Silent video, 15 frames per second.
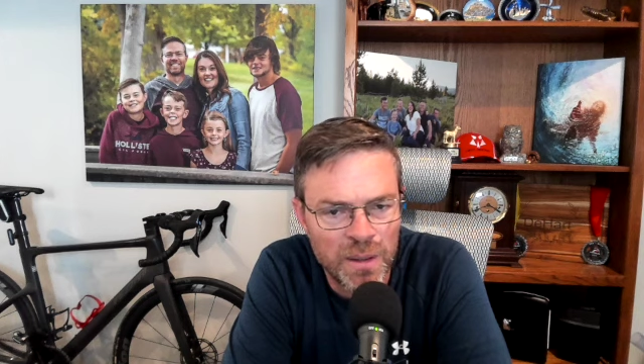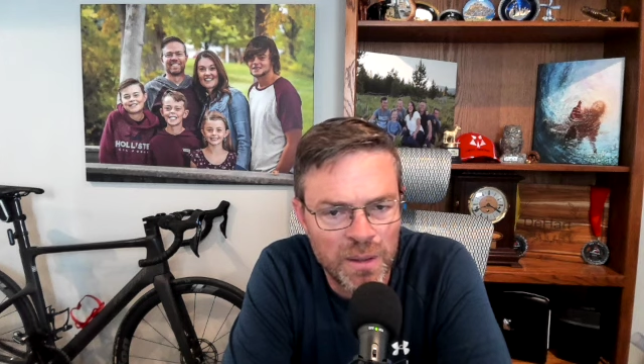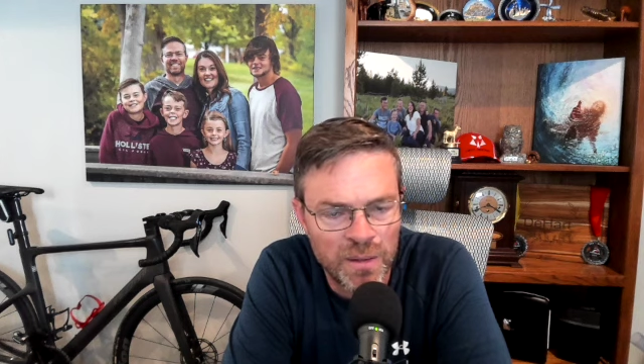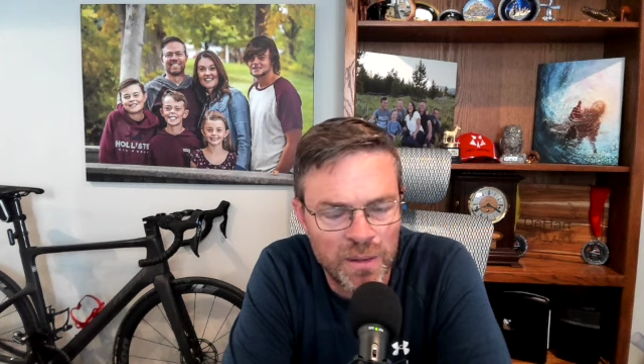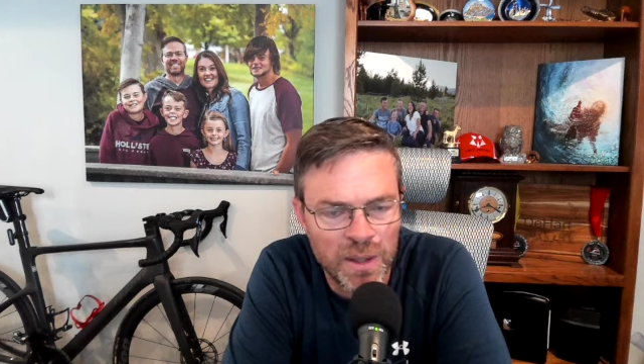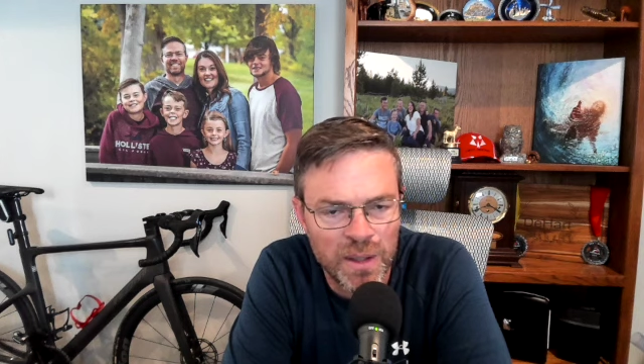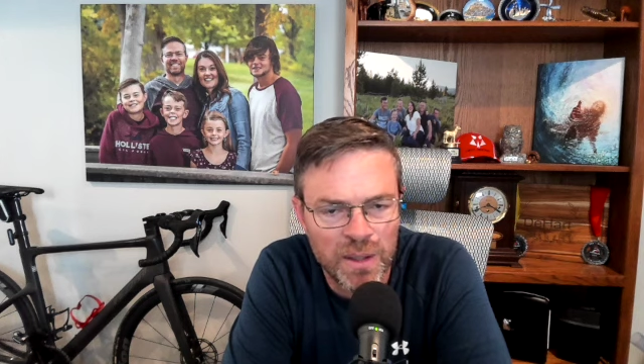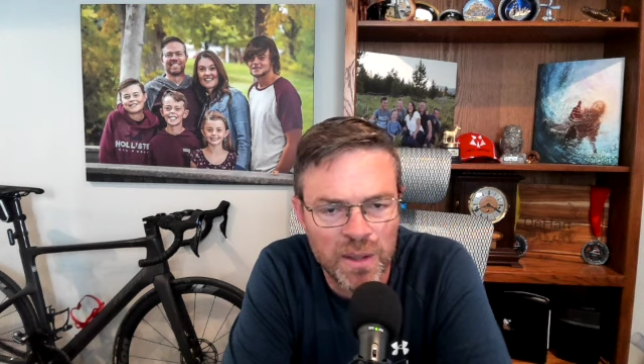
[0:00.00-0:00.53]
and they've
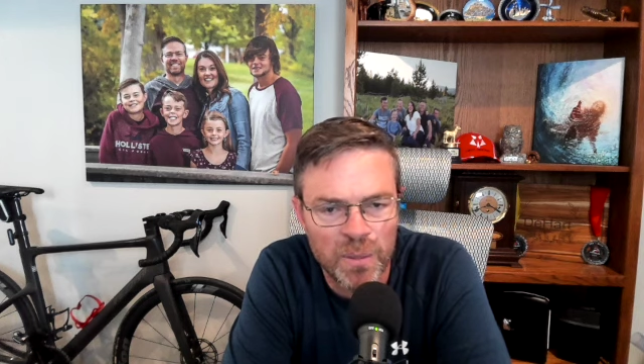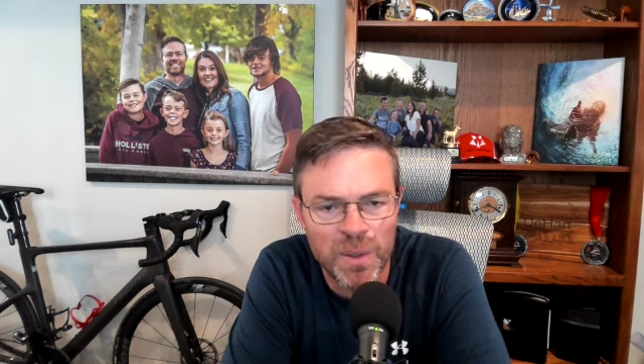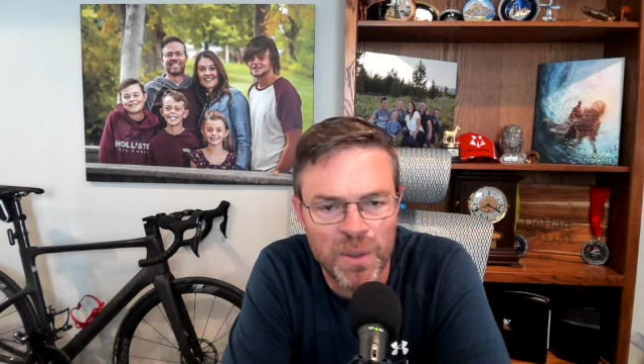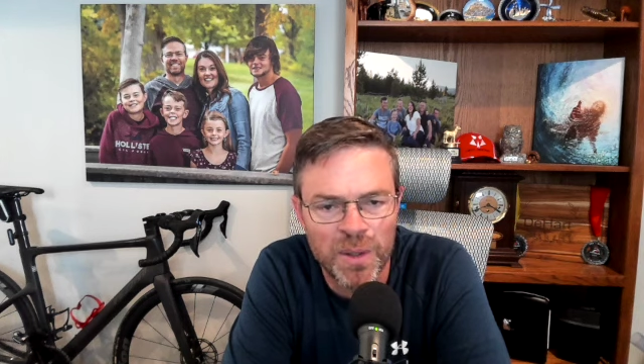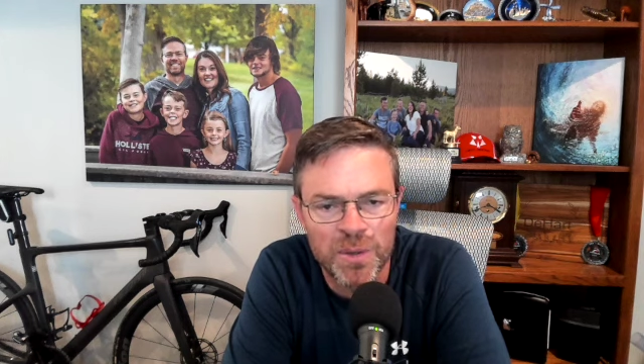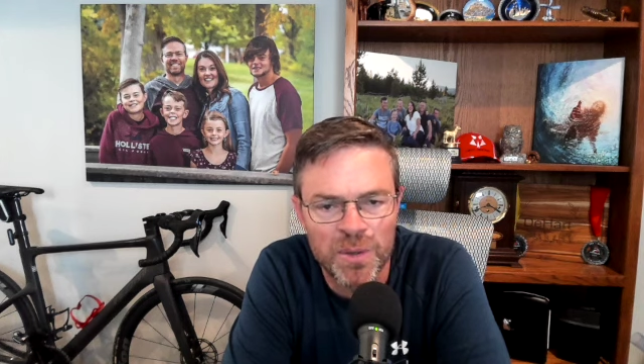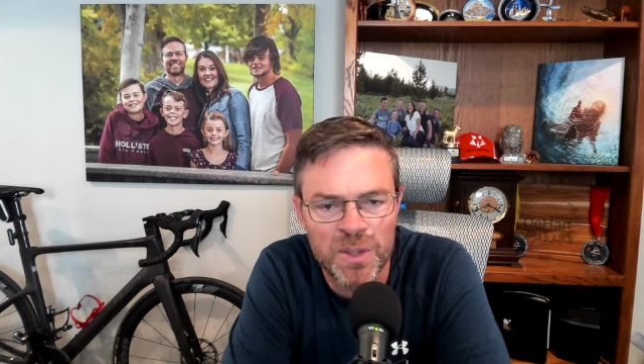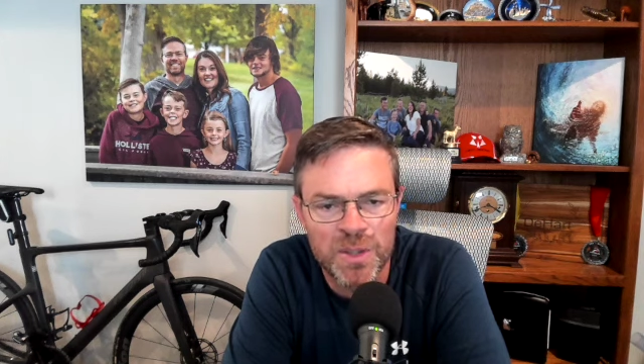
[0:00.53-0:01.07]
got a couple
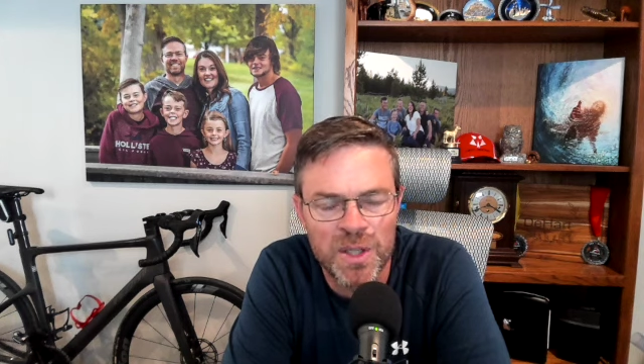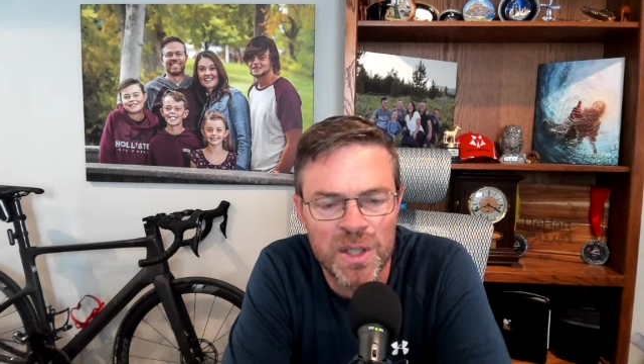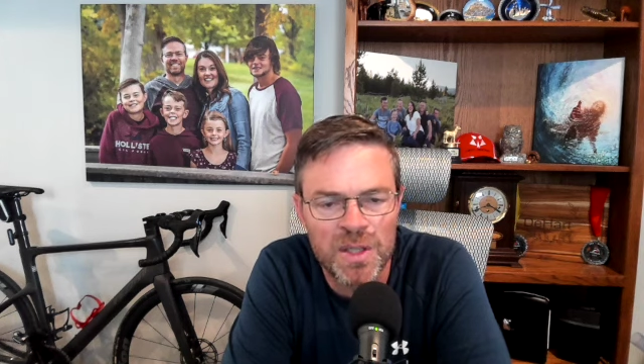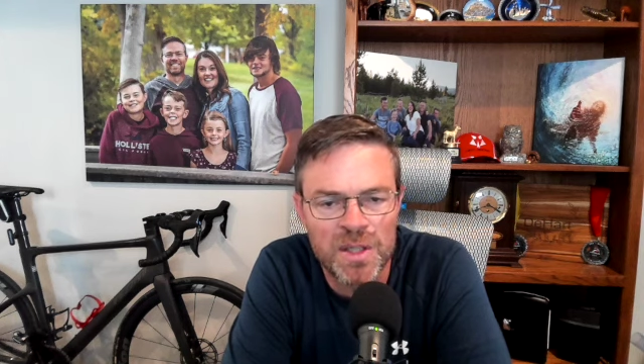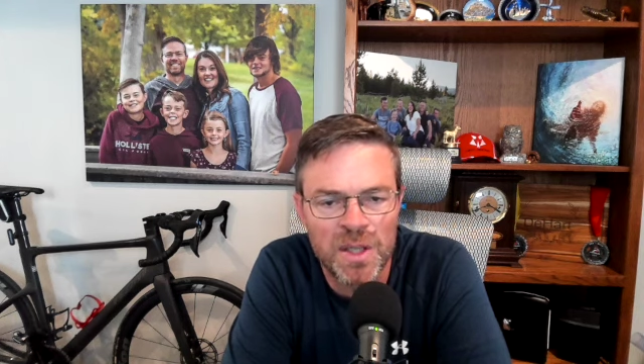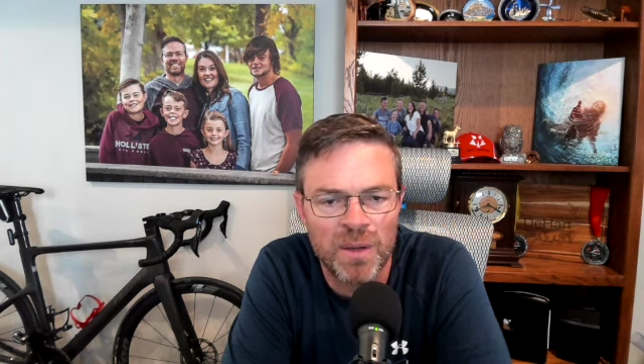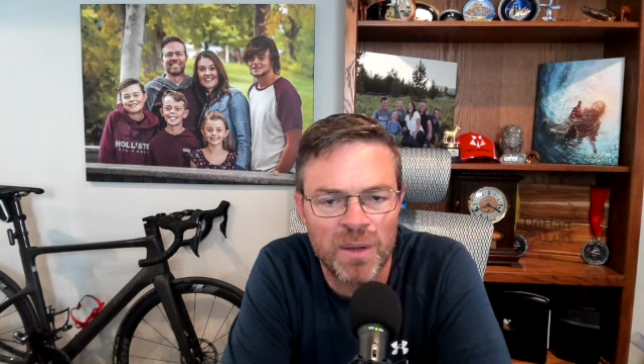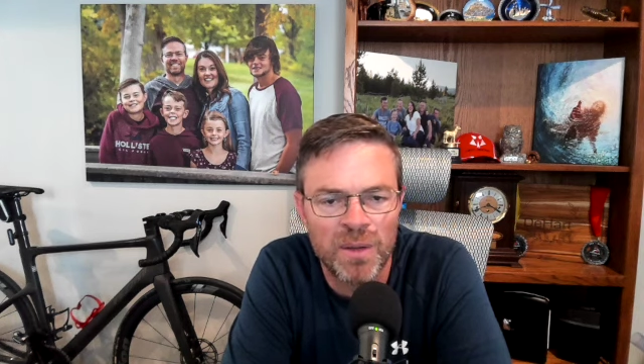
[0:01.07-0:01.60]
other
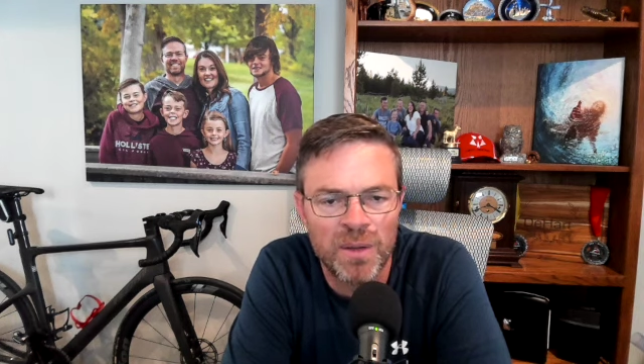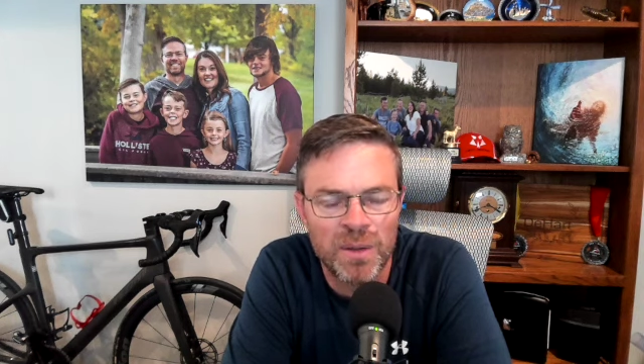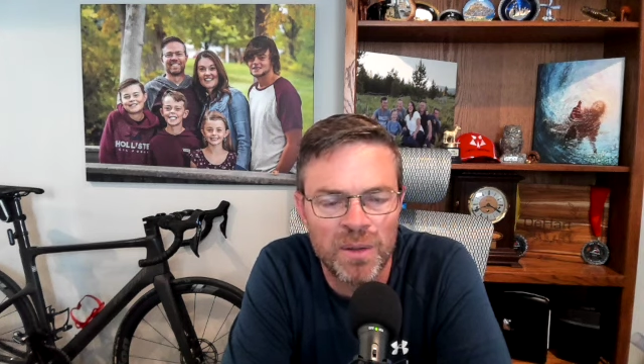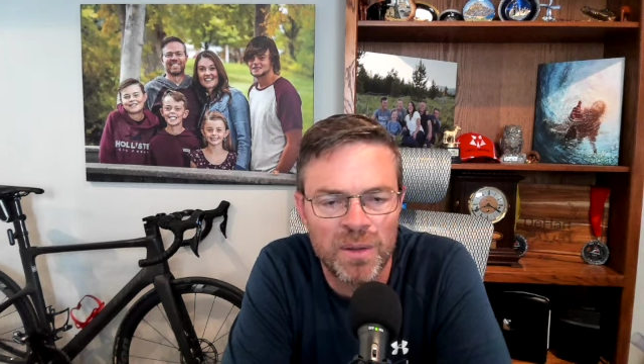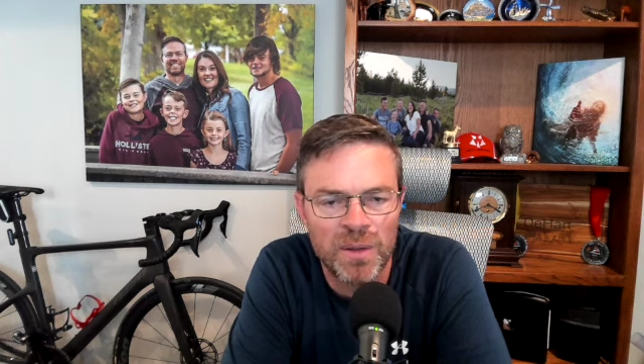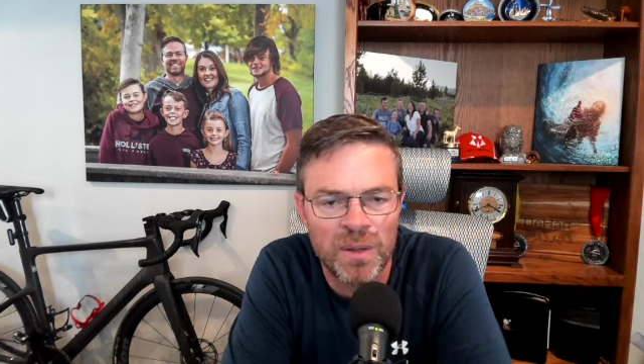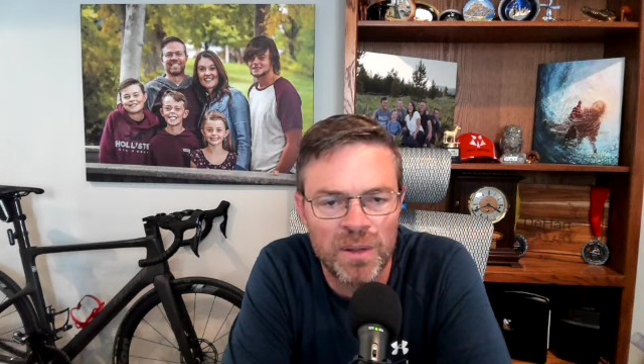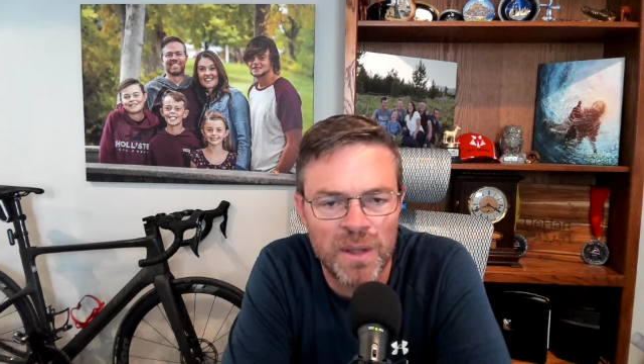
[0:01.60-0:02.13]
states out there
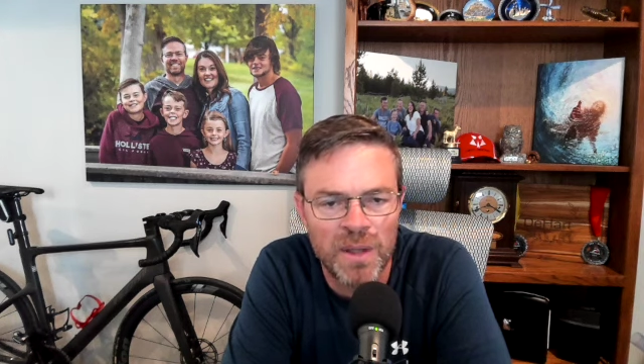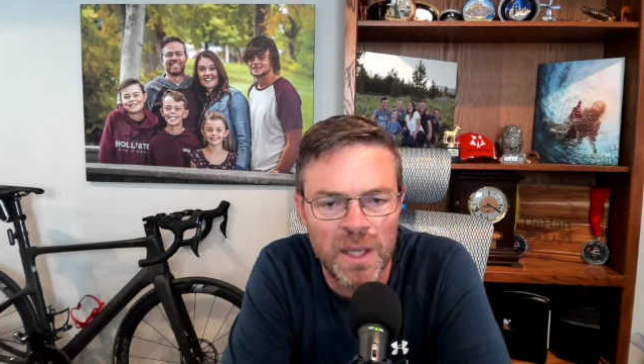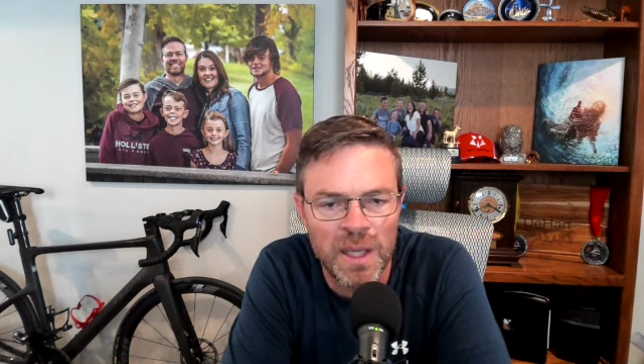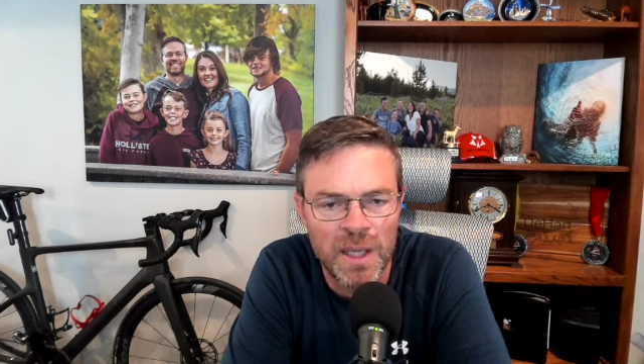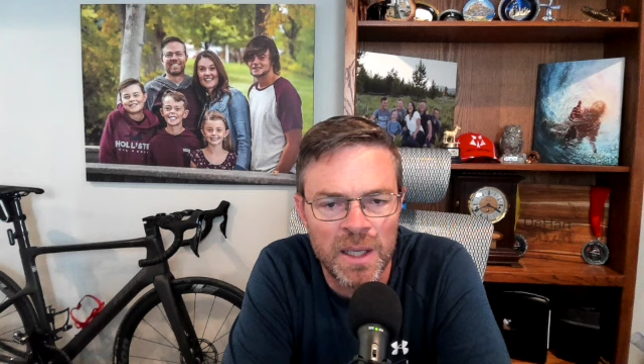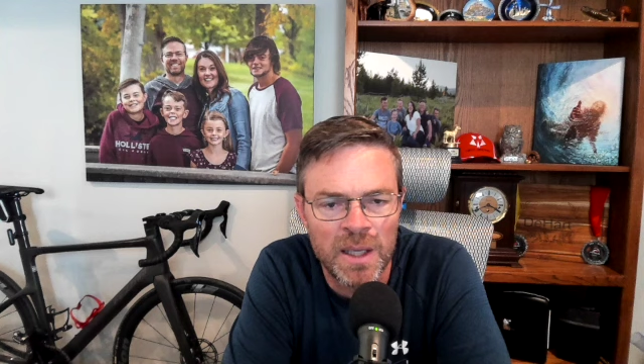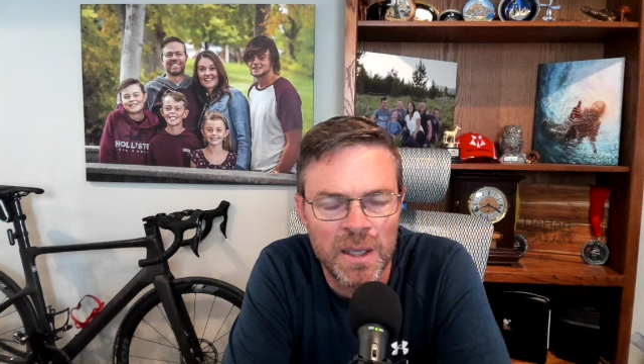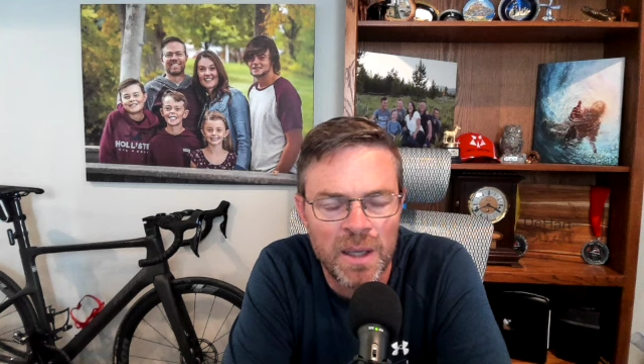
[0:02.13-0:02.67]
that
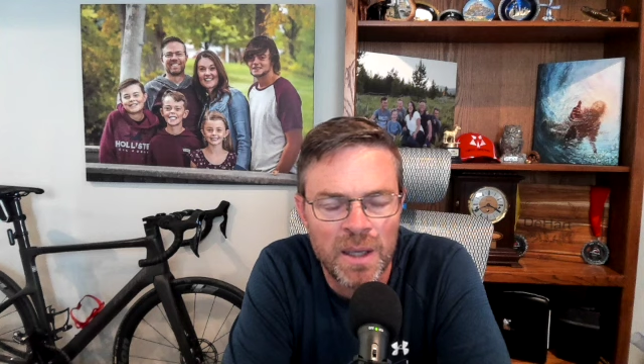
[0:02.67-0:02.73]
they